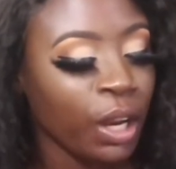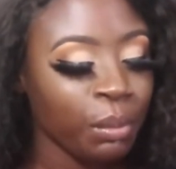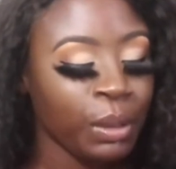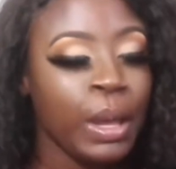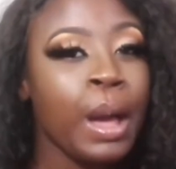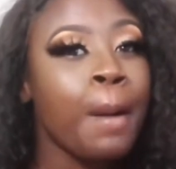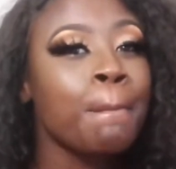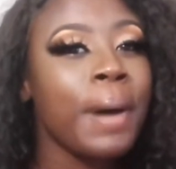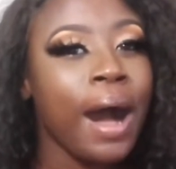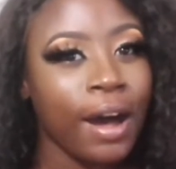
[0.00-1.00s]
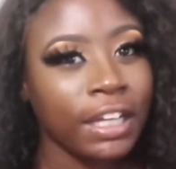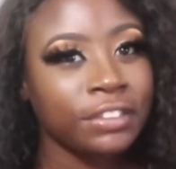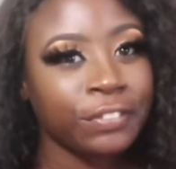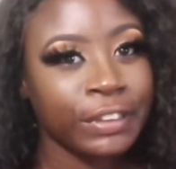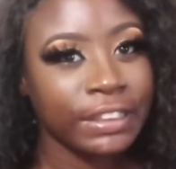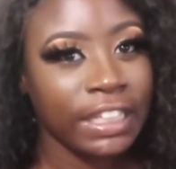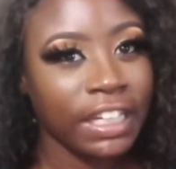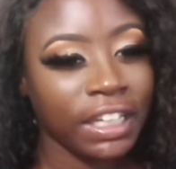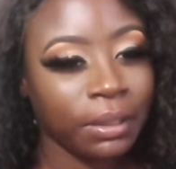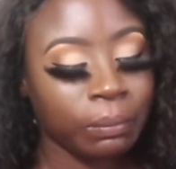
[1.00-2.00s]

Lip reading: me pause for a second.